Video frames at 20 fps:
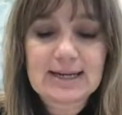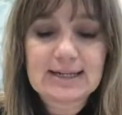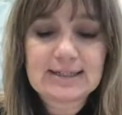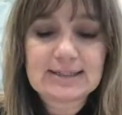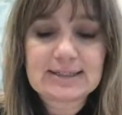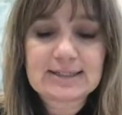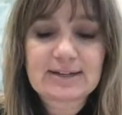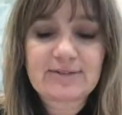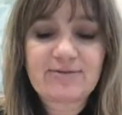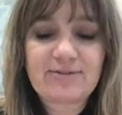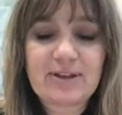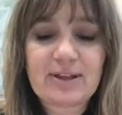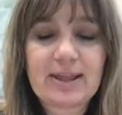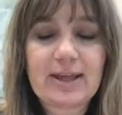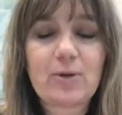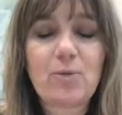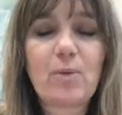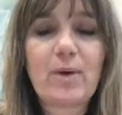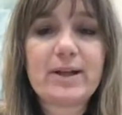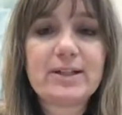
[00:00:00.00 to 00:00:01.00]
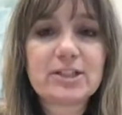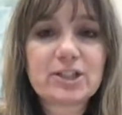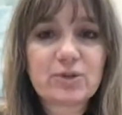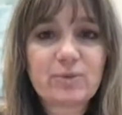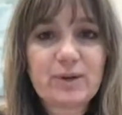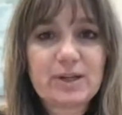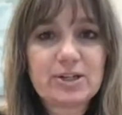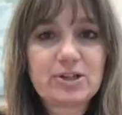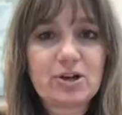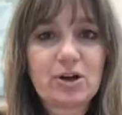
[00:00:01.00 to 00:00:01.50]
it is I feel like once
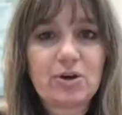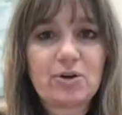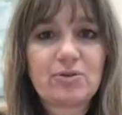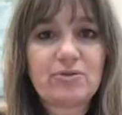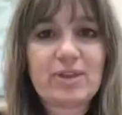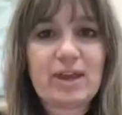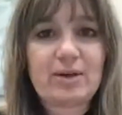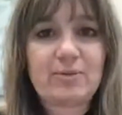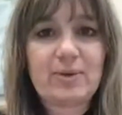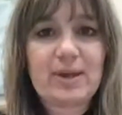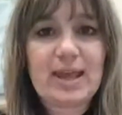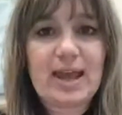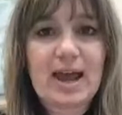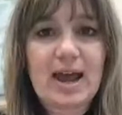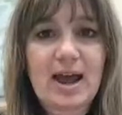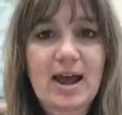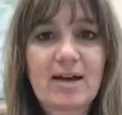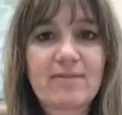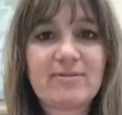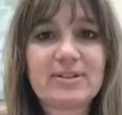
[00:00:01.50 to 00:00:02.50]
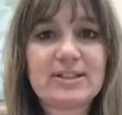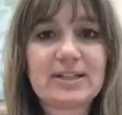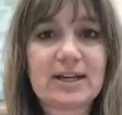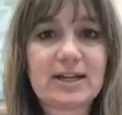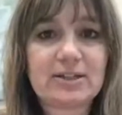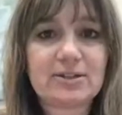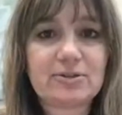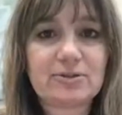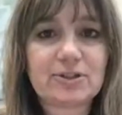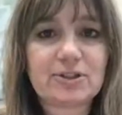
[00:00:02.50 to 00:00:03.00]
we know that we have a
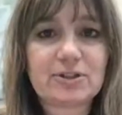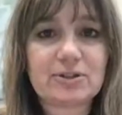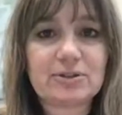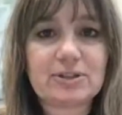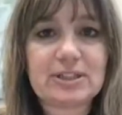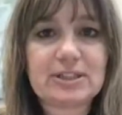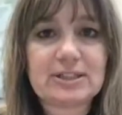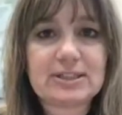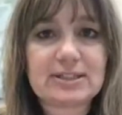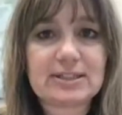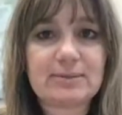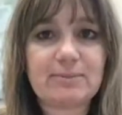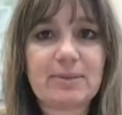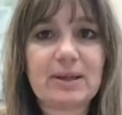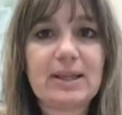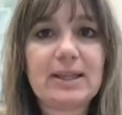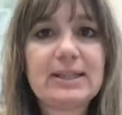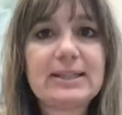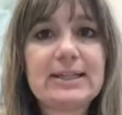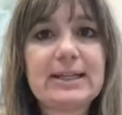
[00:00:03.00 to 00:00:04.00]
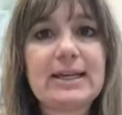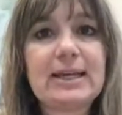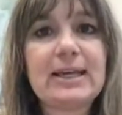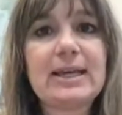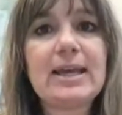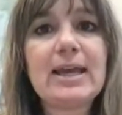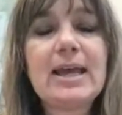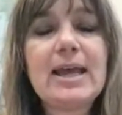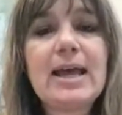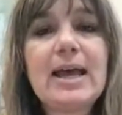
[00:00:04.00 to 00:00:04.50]
diagnosed learning
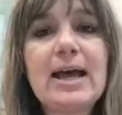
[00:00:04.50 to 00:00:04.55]
disability,